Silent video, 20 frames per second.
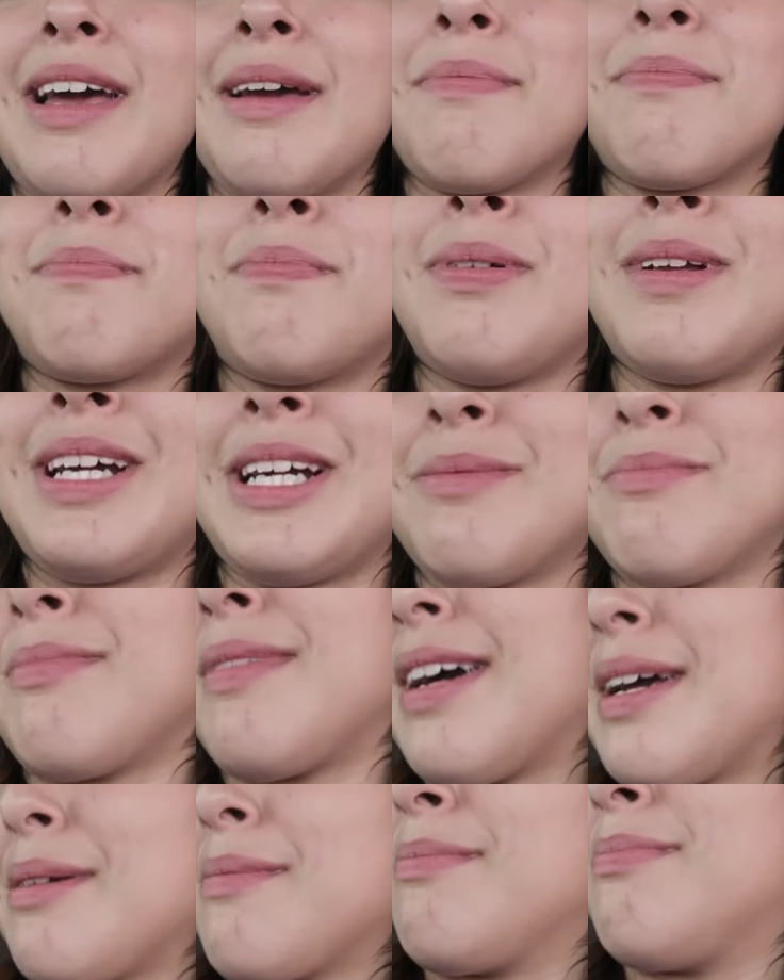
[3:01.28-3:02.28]
my
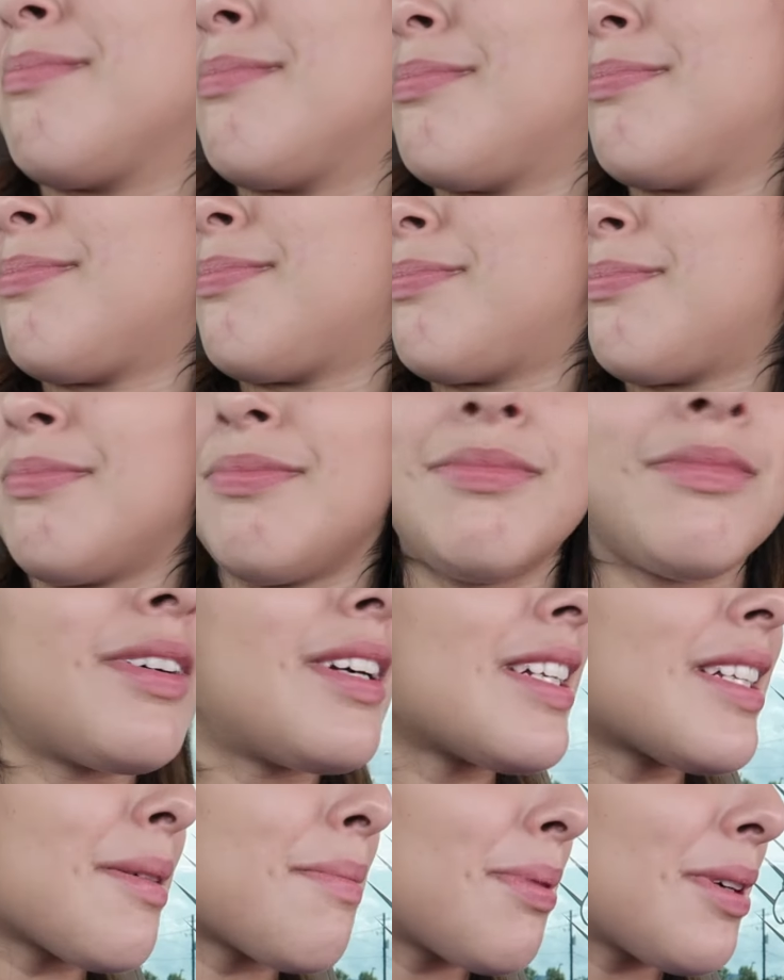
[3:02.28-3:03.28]

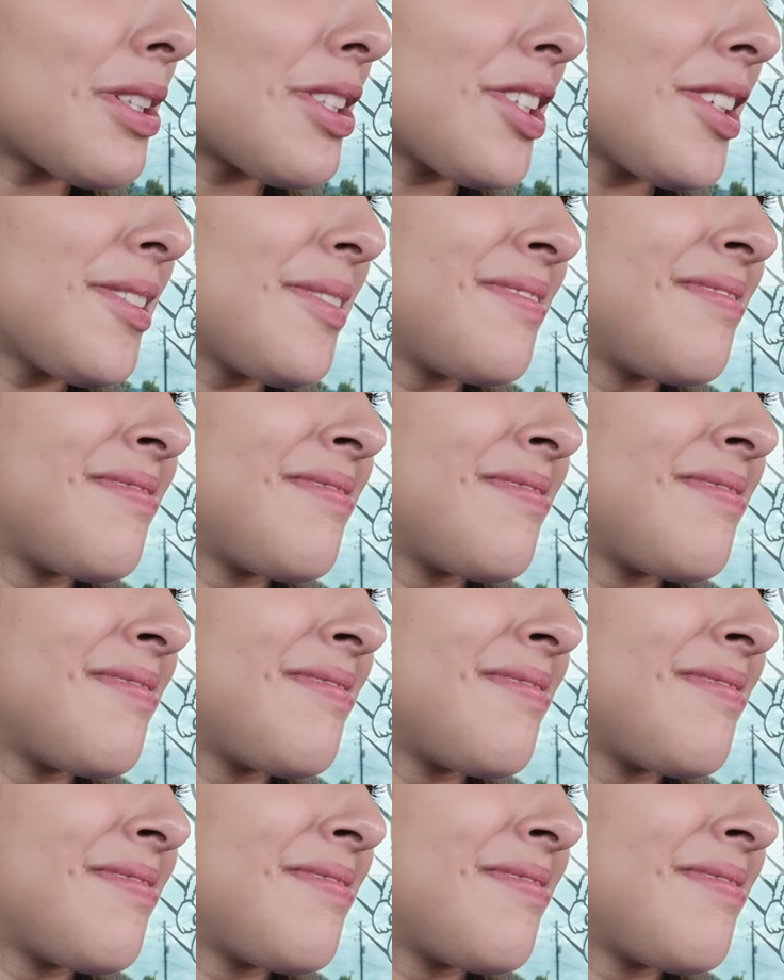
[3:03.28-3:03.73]
what is it, pressure?